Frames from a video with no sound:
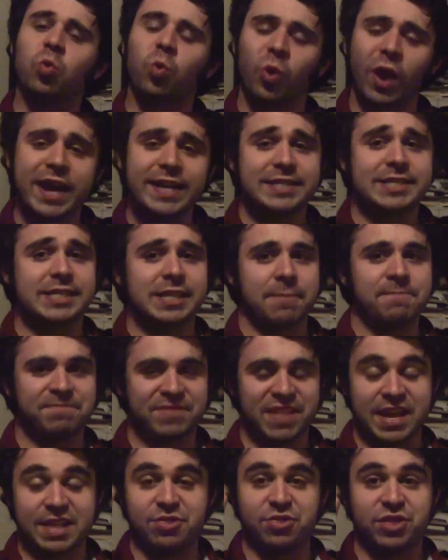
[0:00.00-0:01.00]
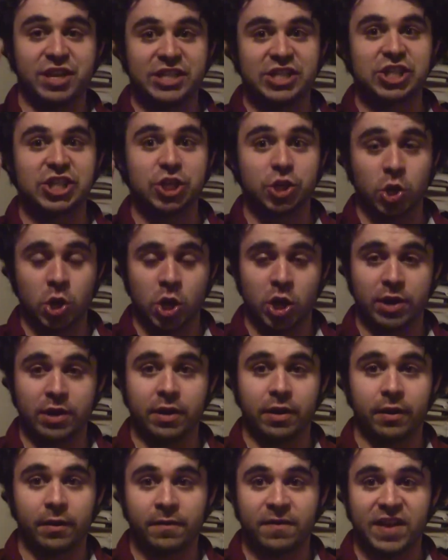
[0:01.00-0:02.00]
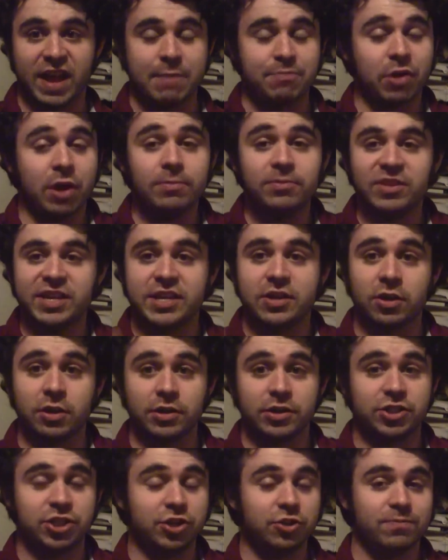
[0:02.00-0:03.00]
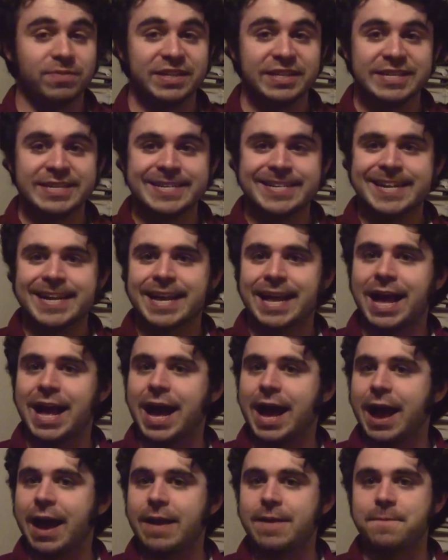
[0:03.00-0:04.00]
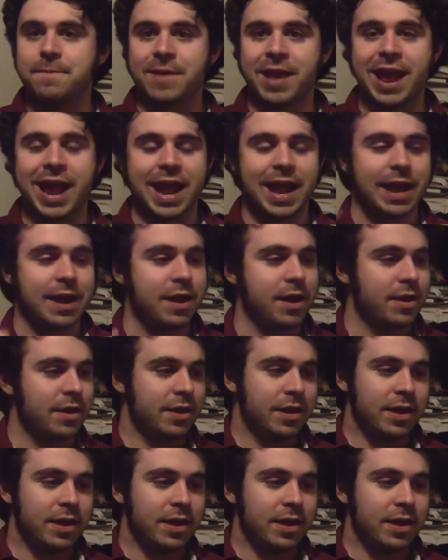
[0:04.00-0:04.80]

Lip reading: write something this good. I probably could too, but God, man,